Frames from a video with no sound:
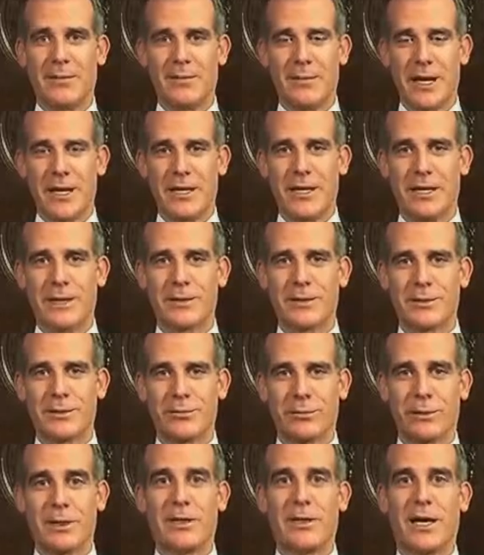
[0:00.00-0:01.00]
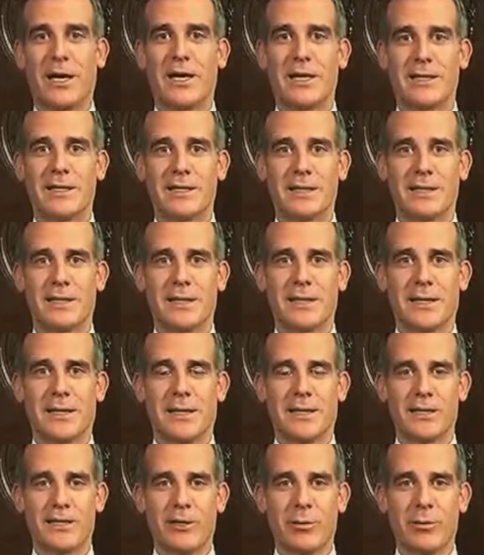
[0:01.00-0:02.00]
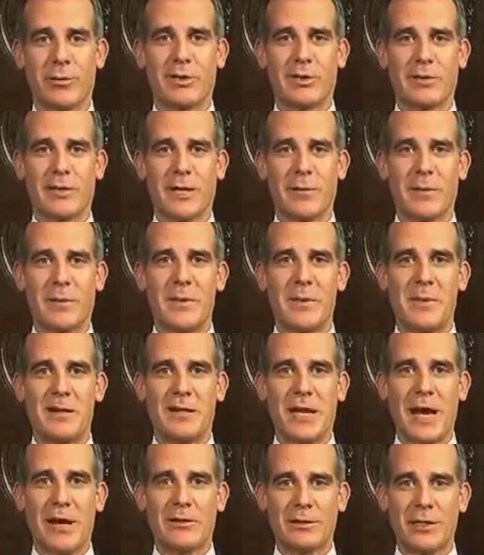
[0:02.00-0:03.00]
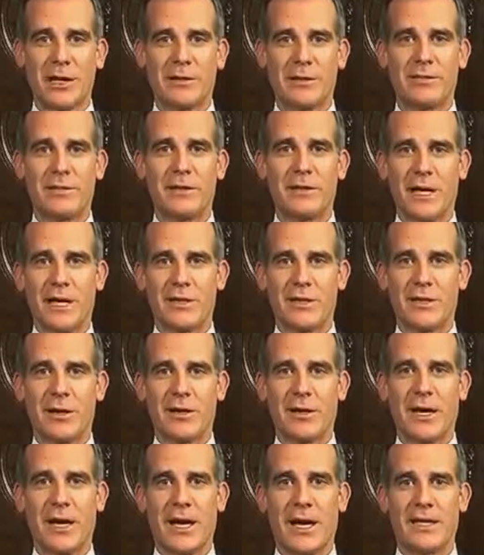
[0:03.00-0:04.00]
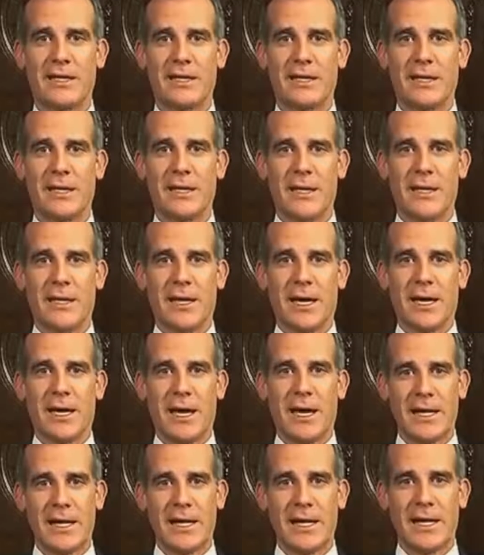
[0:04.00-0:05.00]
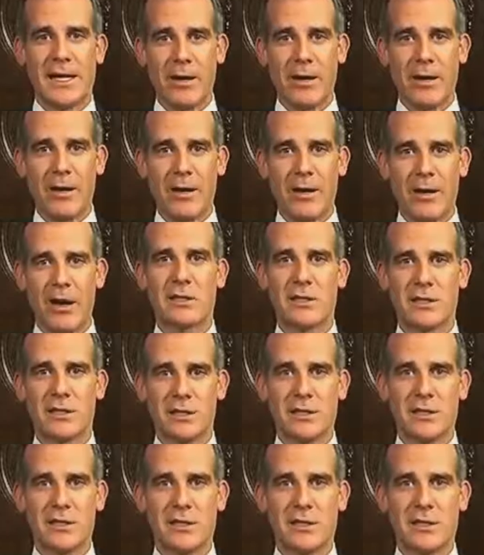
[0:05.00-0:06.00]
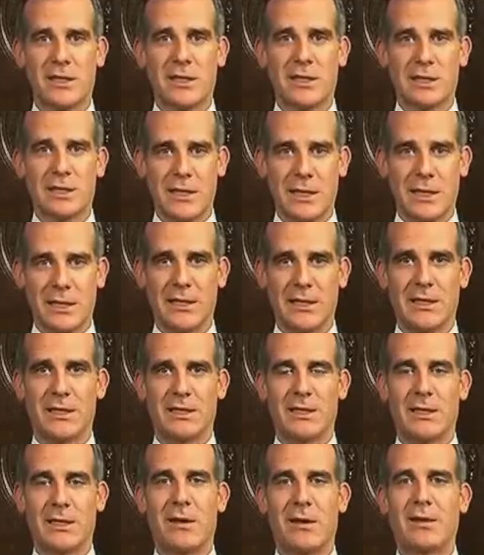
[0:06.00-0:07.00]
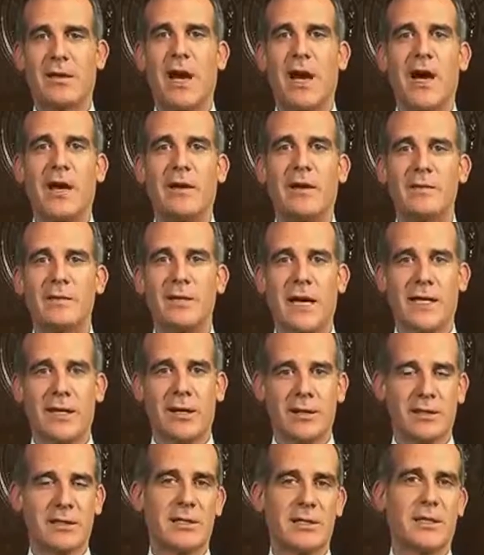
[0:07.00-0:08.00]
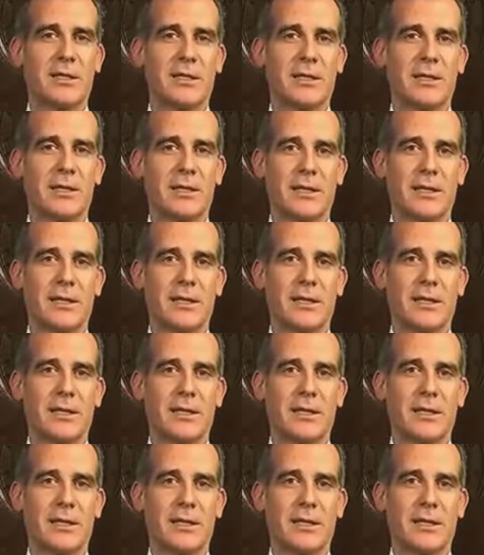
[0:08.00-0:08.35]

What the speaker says: make us realize and sober us up about how tough the days are ahead and how constant this disease is in our lives and our city.